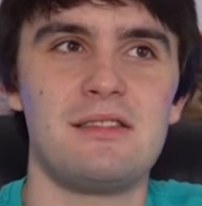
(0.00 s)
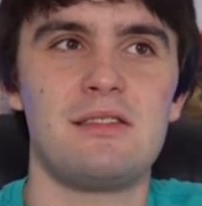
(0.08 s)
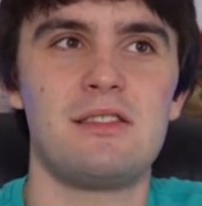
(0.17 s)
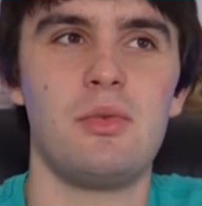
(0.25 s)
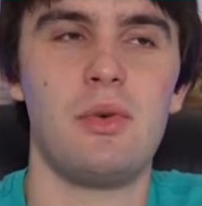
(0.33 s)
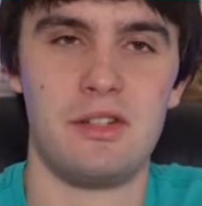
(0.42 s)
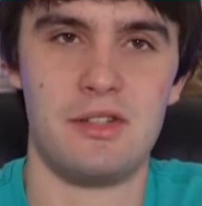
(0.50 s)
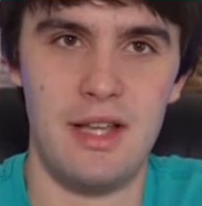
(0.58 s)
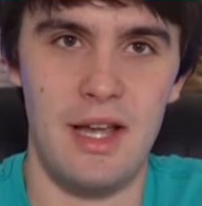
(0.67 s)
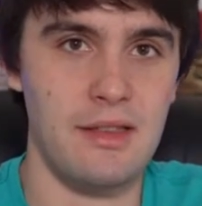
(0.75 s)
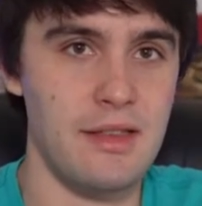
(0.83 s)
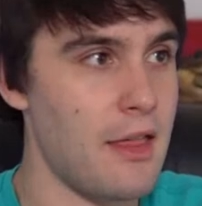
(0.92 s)
to
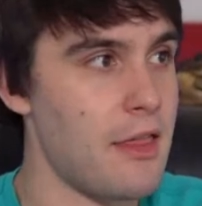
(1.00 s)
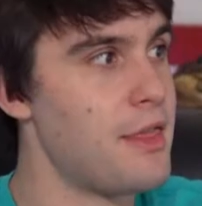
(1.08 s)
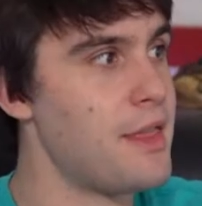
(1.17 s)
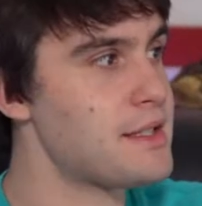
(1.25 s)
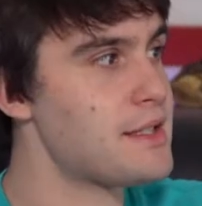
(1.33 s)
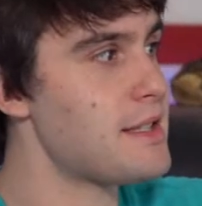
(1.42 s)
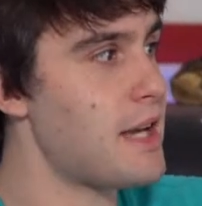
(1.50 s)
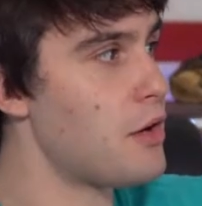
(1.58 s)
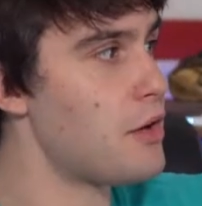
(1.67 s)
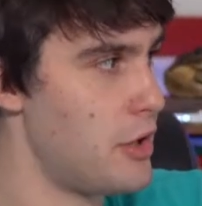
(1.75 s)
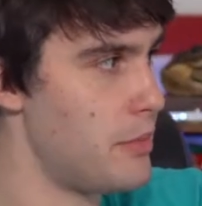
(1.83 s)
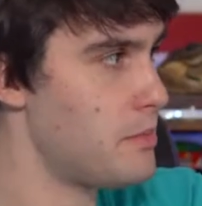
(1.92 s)
understand that this is how
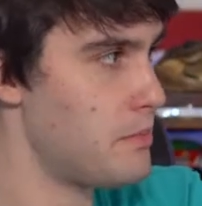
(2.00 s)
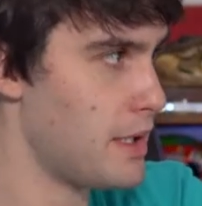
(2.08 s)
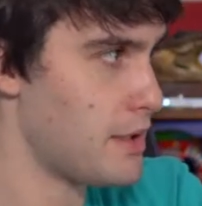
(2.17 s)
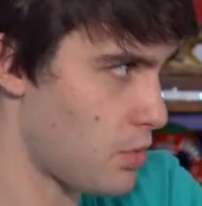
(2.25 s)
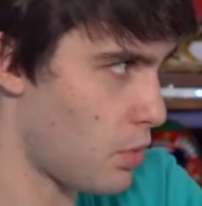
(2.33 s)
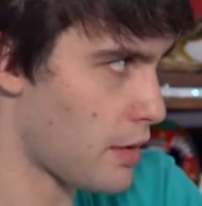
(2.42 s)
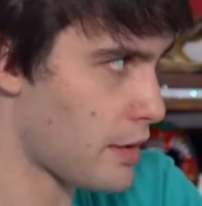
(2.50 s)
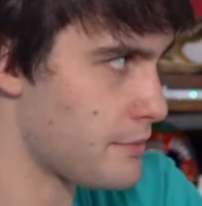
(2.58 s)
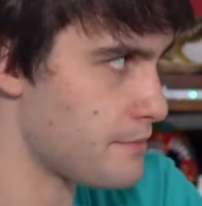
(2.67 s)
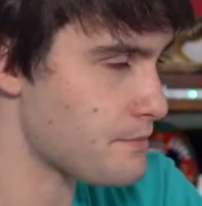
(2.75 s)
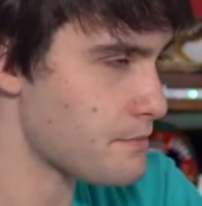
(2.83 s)
human beings work.